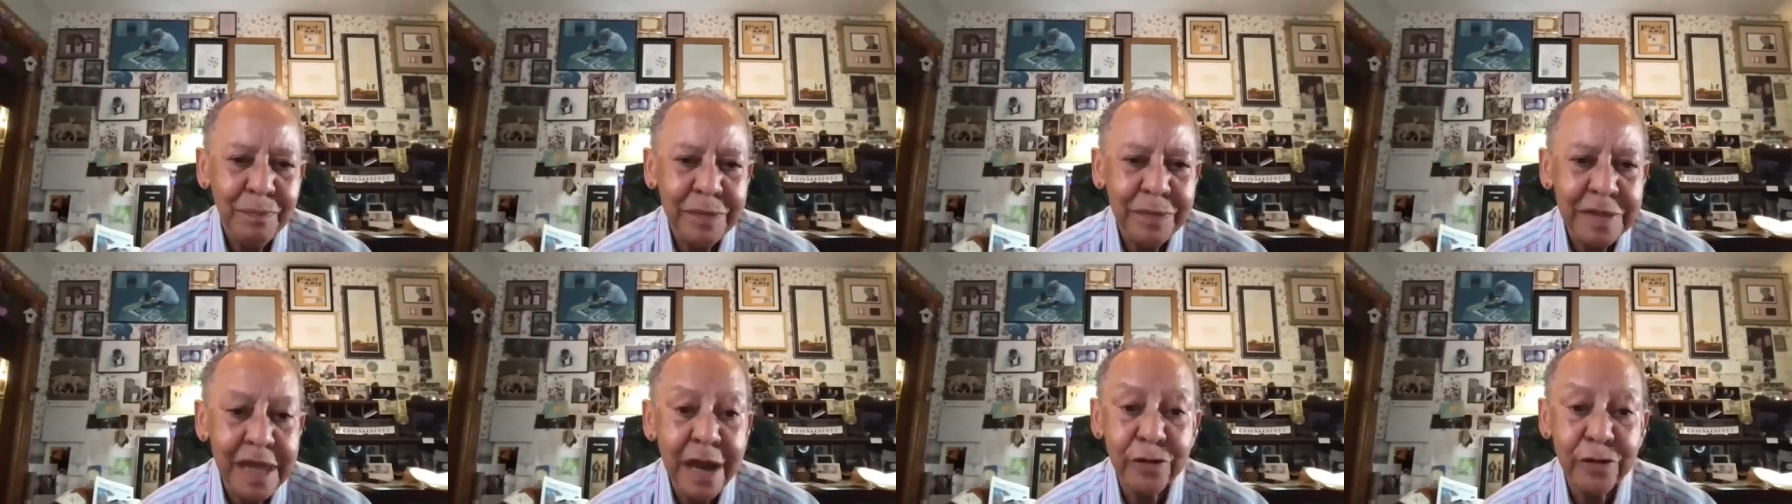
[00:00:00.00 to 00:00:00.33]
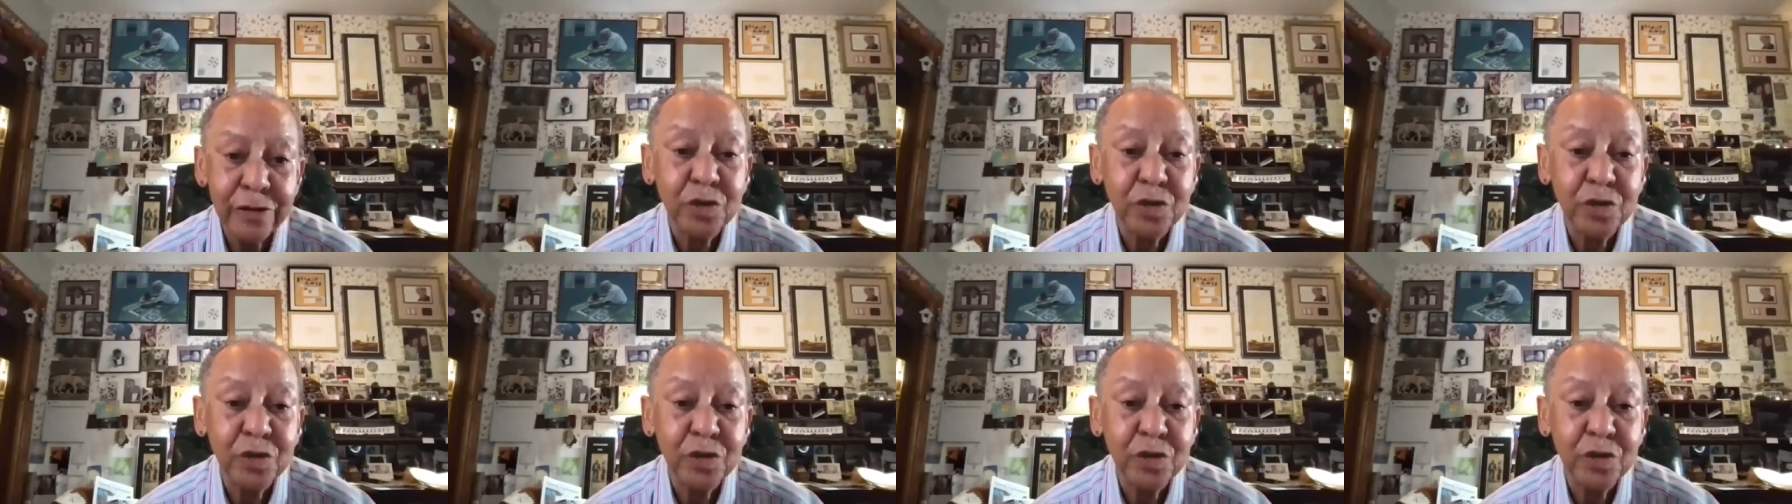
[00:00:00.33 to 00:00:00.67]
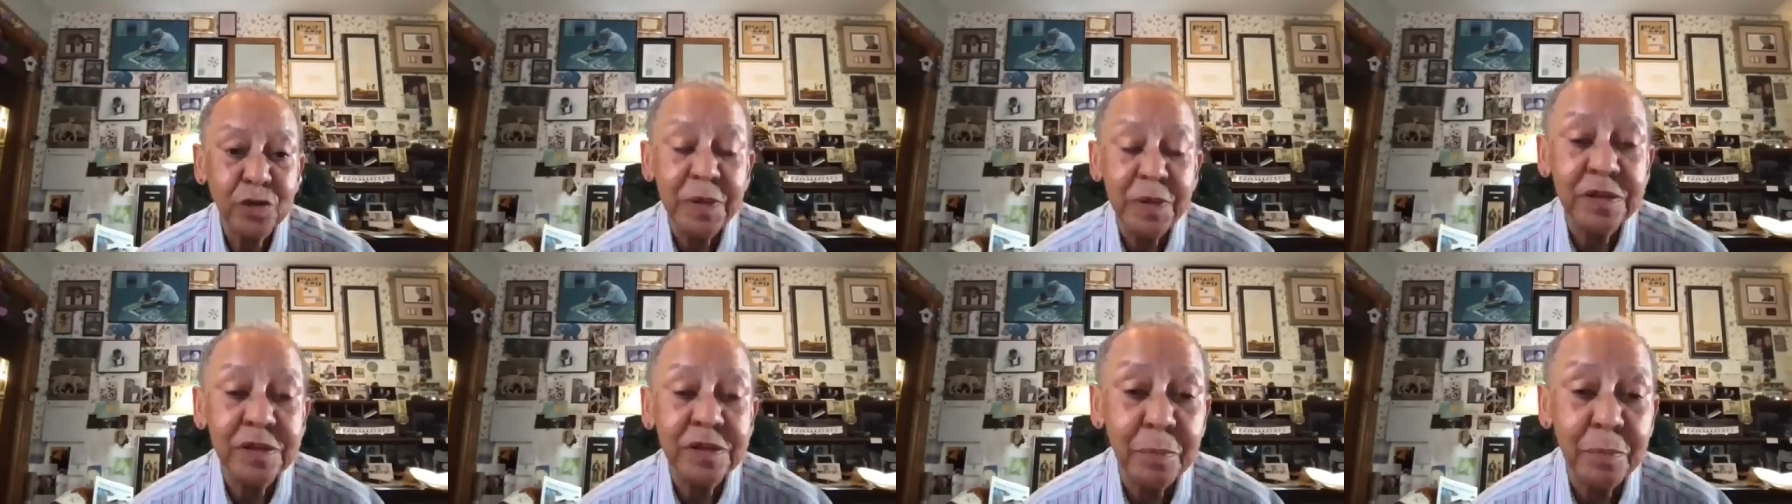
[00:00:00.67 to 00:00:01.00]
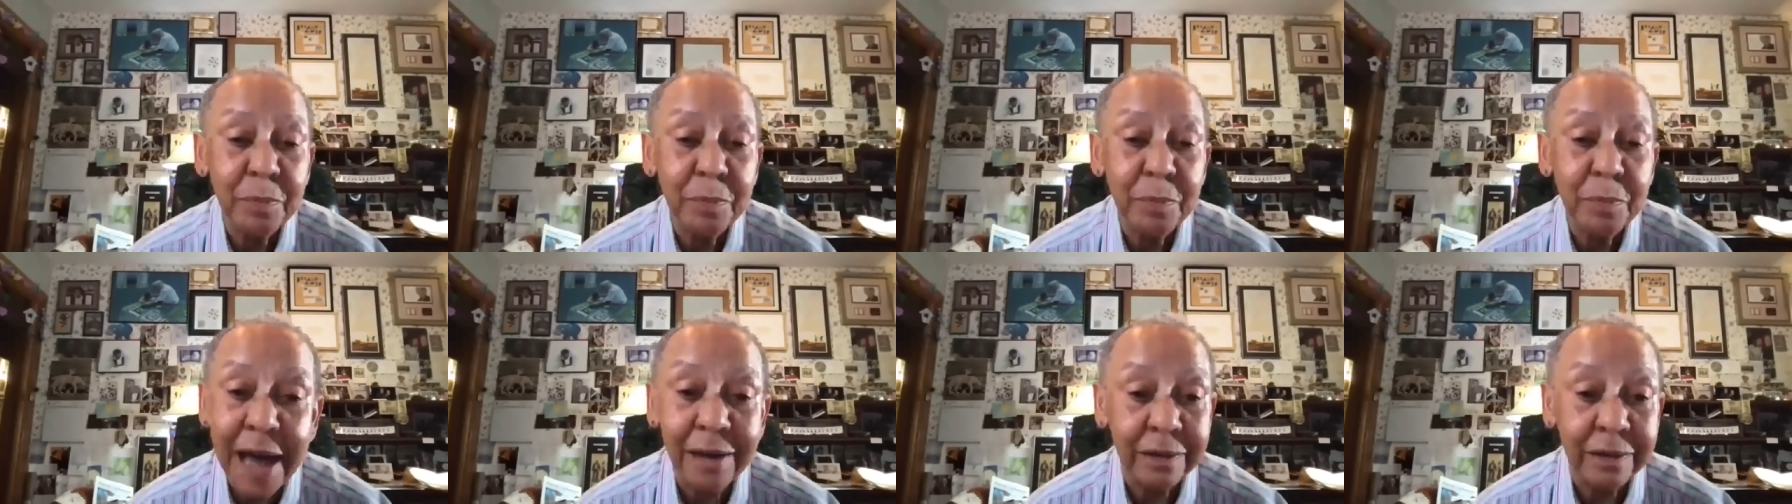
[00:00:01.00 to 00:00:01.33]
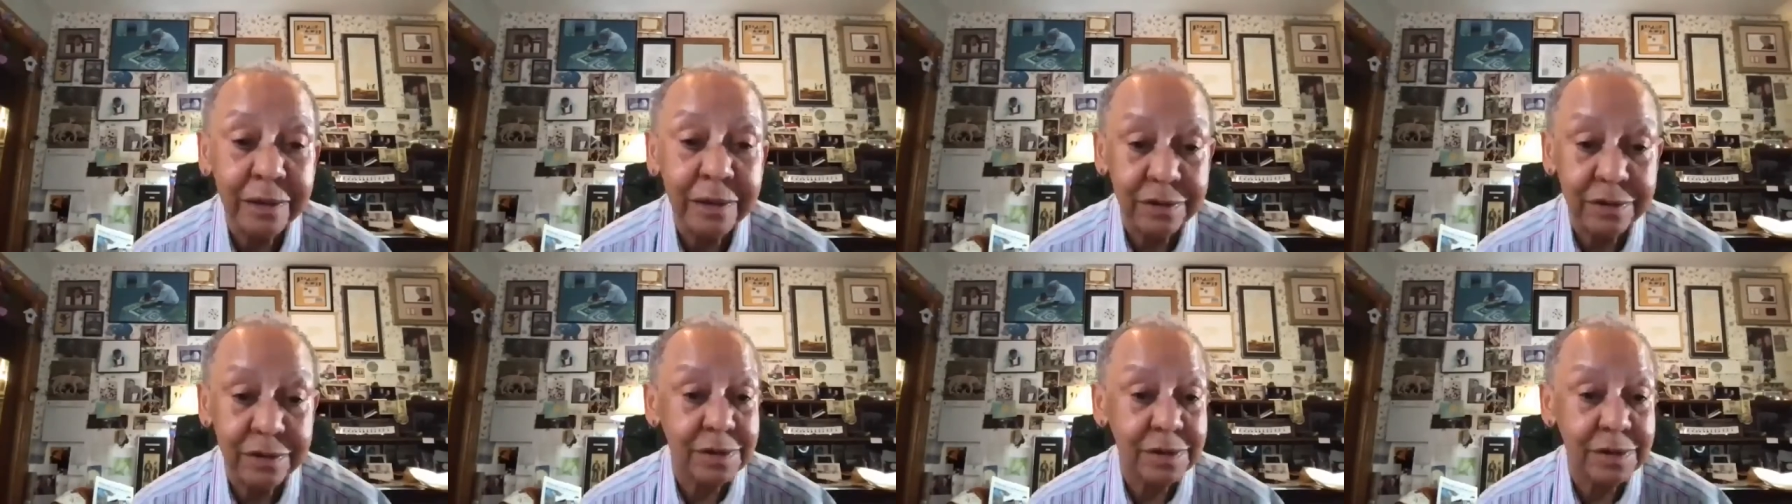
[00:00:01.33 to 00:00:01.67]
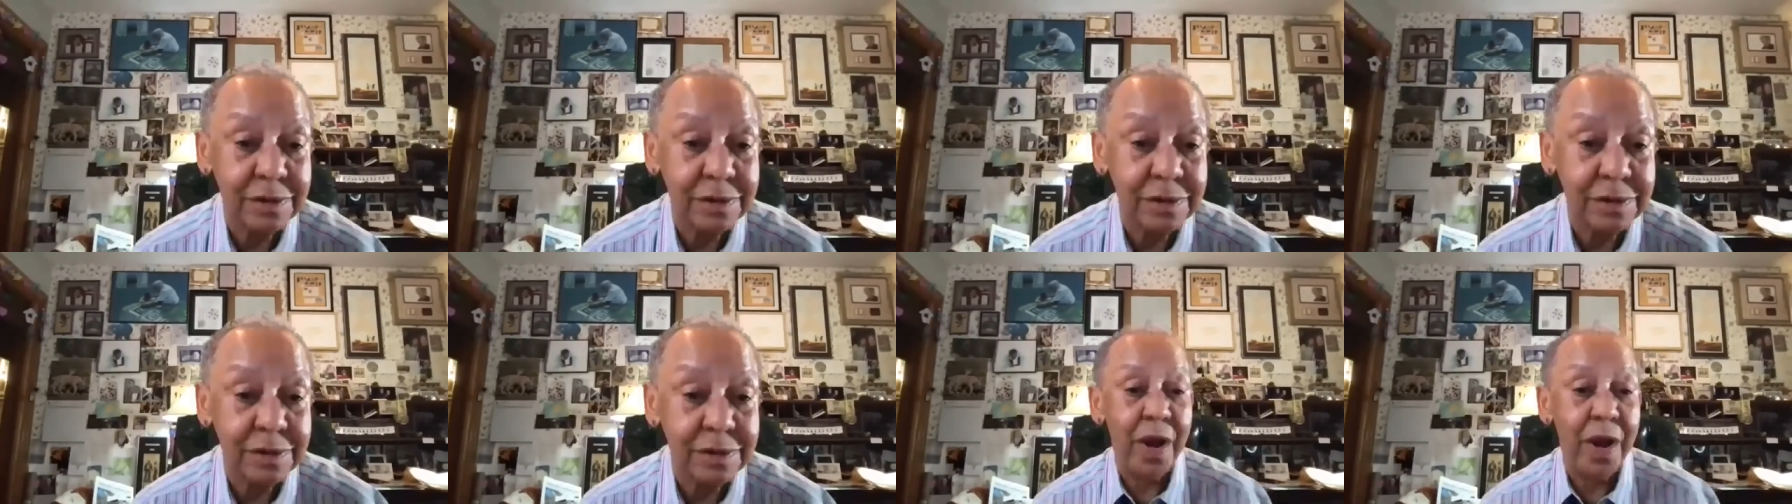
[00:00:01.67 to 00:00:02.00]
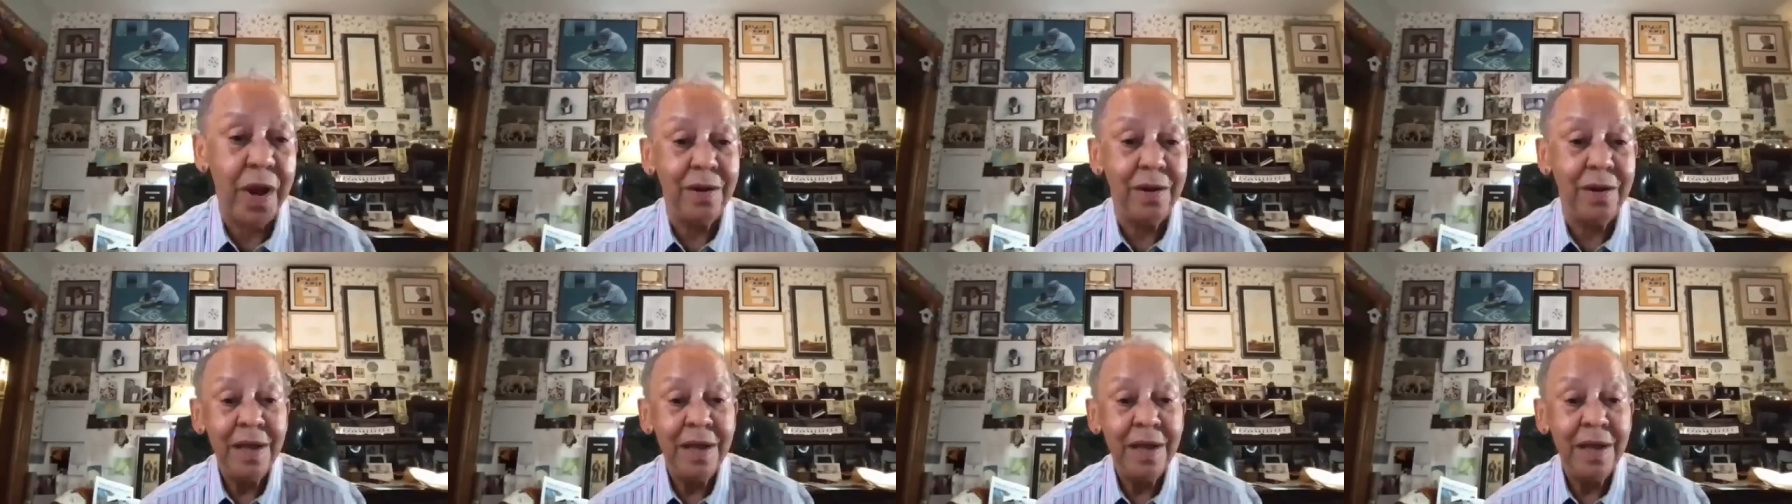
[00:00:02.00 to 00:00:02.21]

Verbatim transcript: There has to be some balance somewhere.